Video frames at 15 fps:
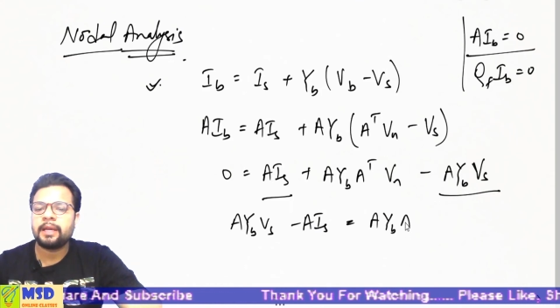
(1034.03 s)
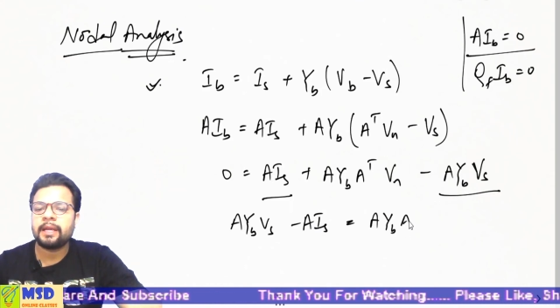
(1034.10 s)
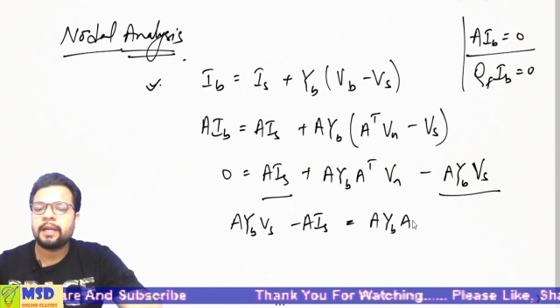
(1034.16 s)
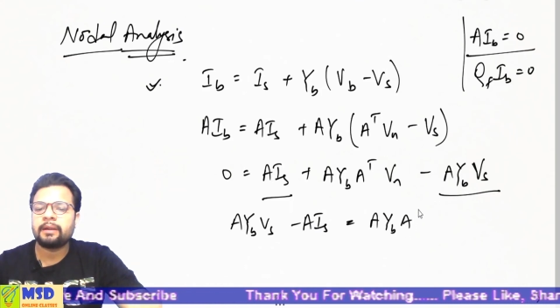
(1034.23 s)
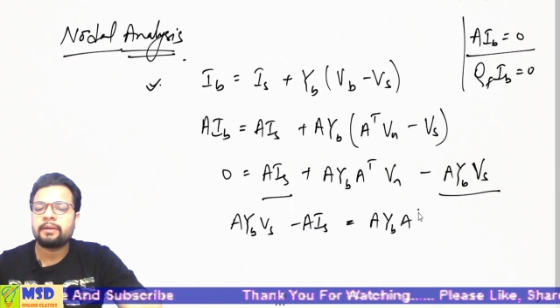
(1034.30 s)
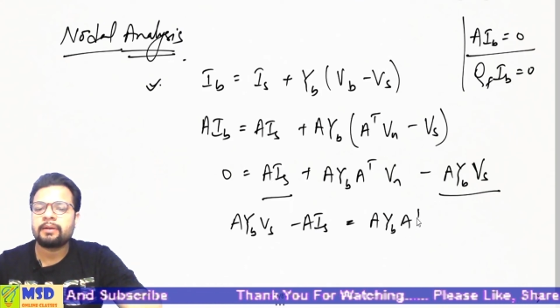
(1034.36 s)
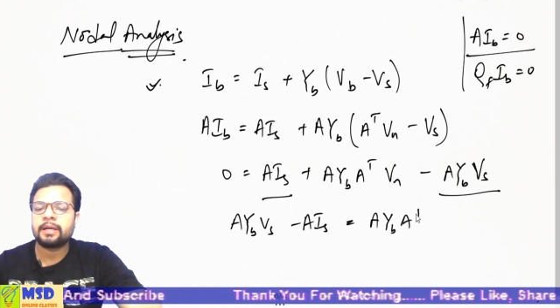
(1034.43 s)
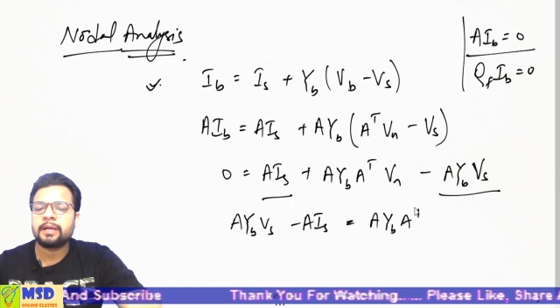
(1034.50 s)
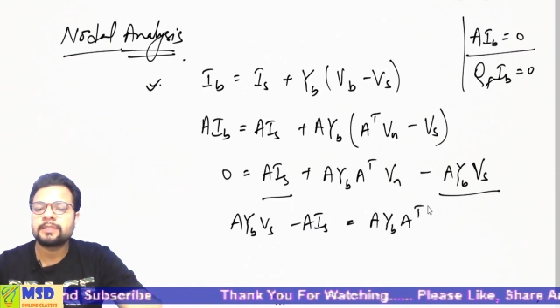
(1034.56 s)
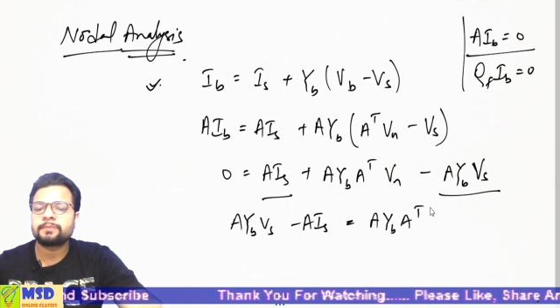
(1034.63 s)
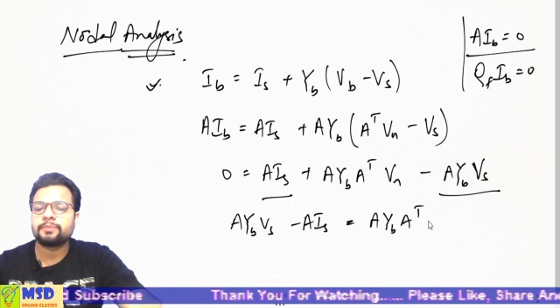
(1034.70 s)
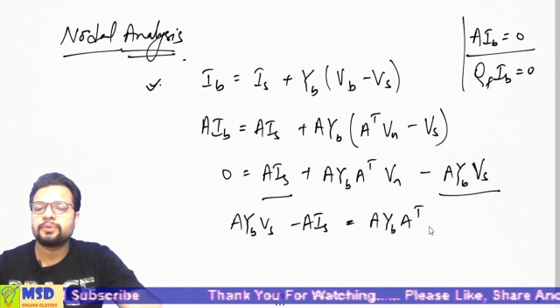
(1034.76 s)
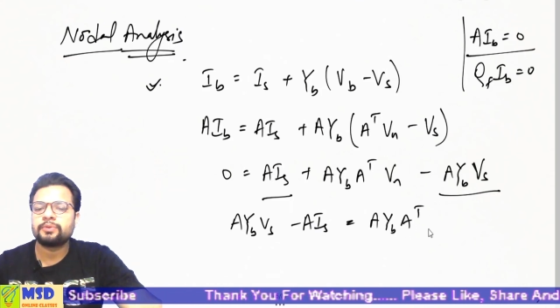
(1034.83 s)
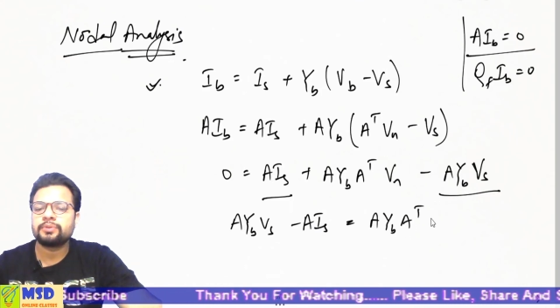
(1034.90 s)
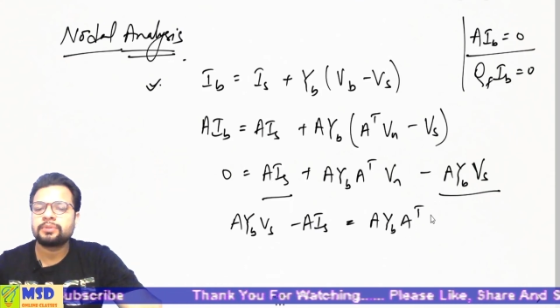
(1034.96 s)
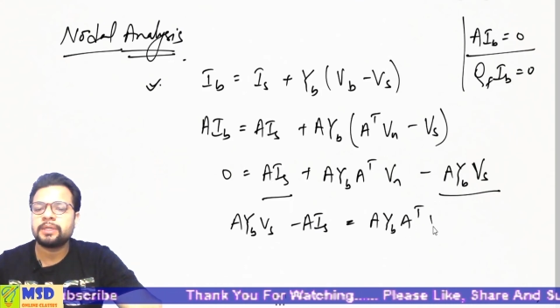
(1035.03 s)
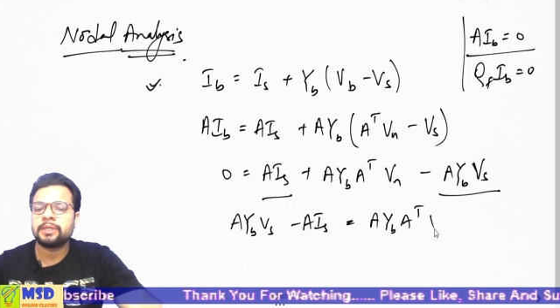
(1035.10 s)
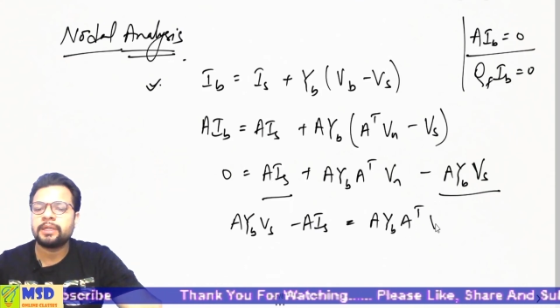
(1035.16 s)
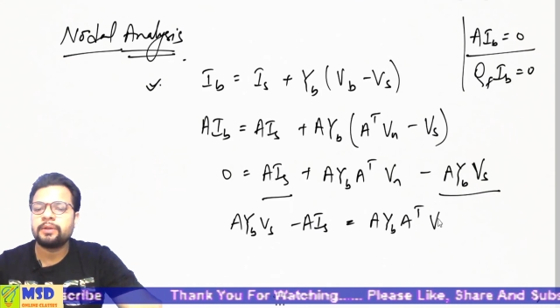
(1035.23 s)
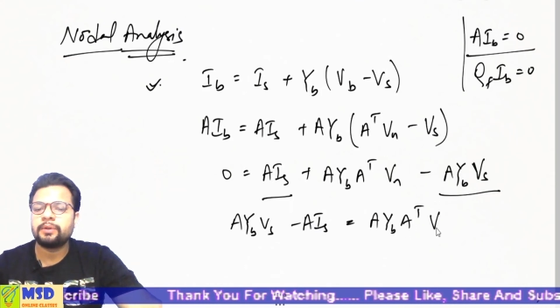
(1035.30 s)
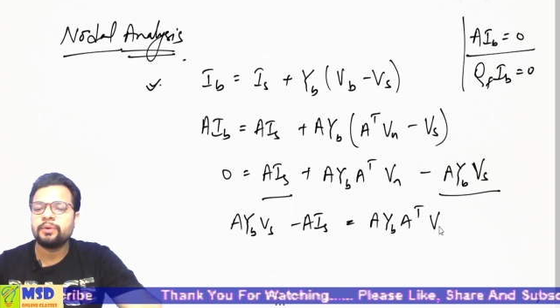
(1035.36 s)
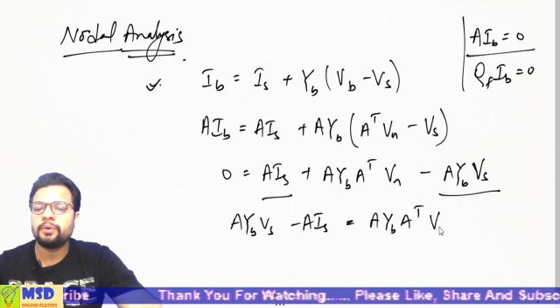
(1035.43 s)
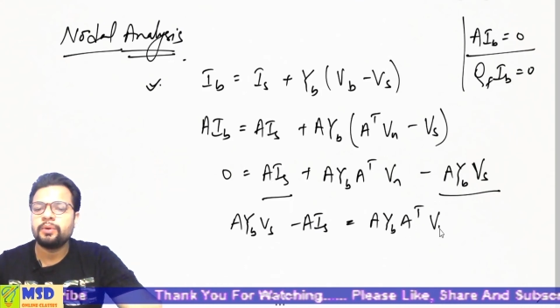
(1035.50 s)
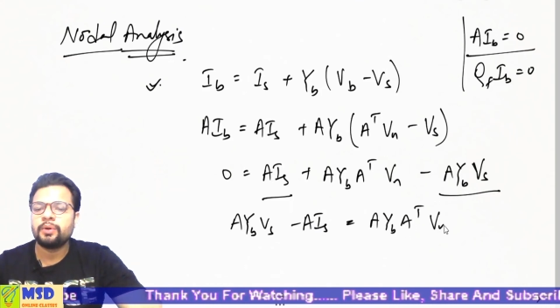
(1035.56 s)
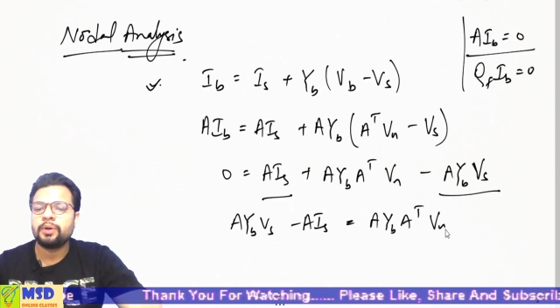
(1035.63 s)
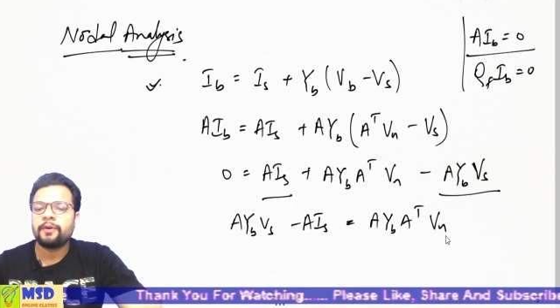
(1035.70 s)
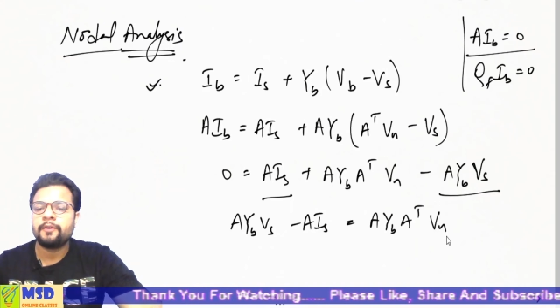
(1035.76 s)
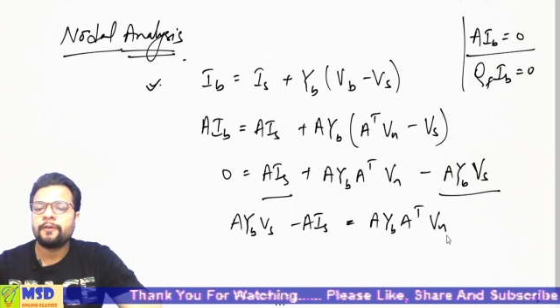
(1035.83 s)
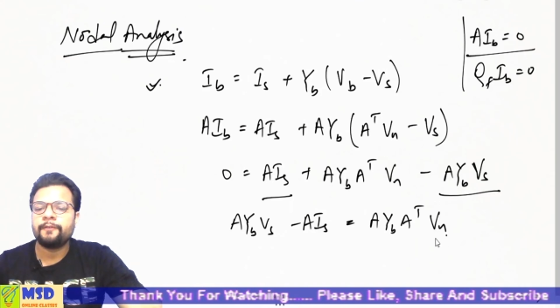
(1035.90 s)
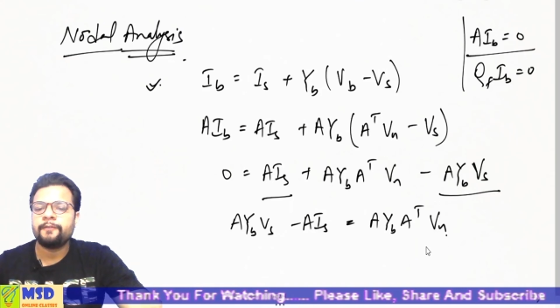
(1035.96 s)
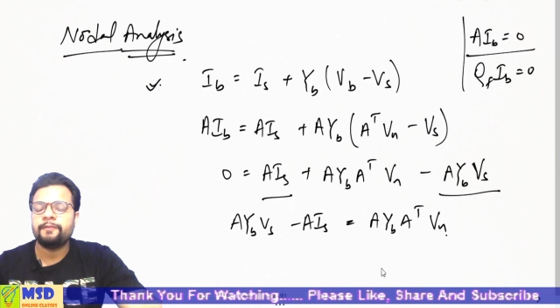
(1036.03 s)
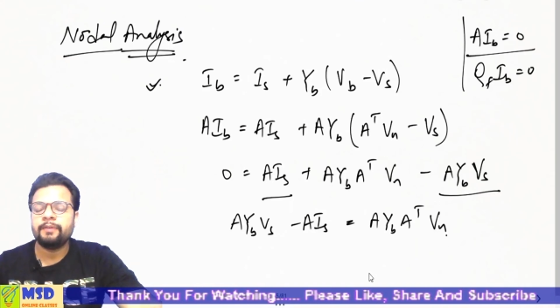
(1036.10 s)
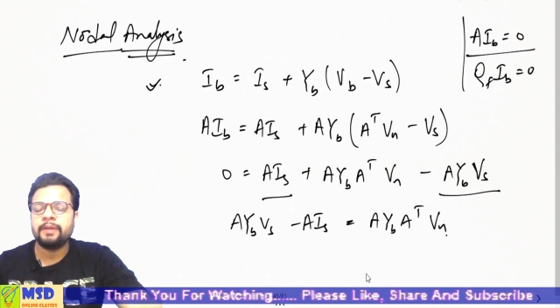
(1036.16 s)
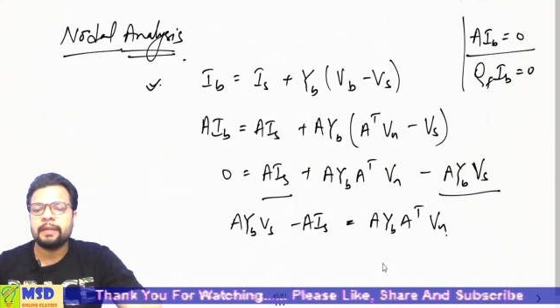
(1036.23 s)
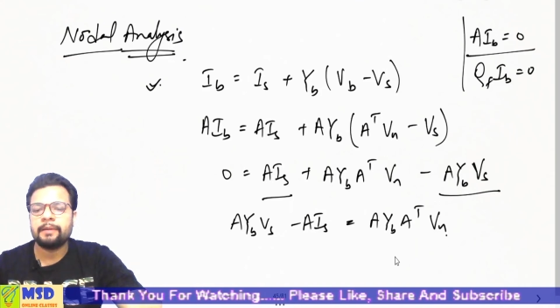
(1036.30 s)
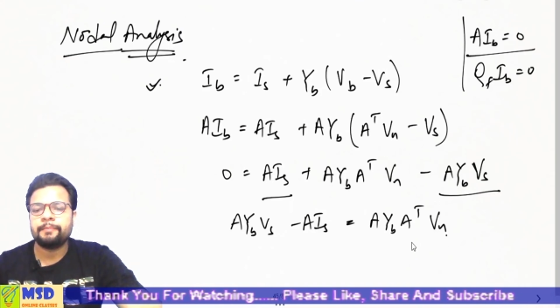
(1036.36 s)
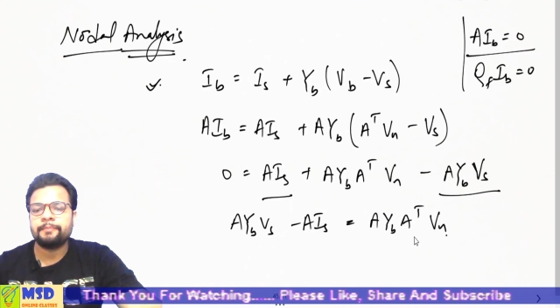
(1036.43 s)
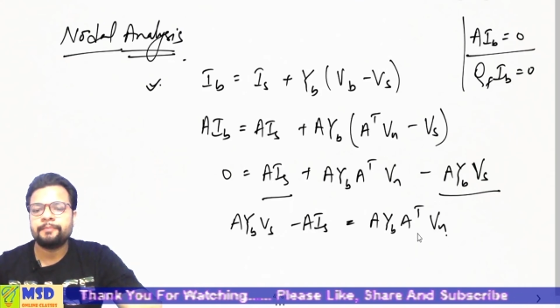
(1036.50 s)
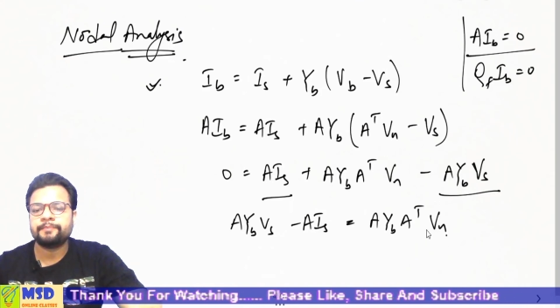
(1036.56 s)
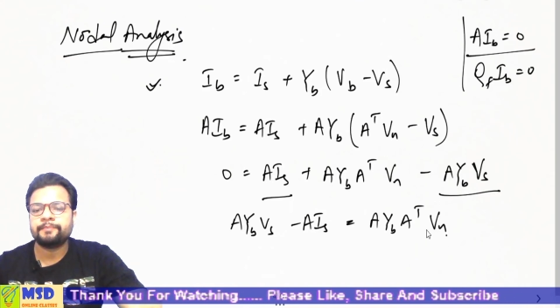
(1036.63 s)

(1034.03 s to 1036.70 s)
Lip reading: A transpose into Vn.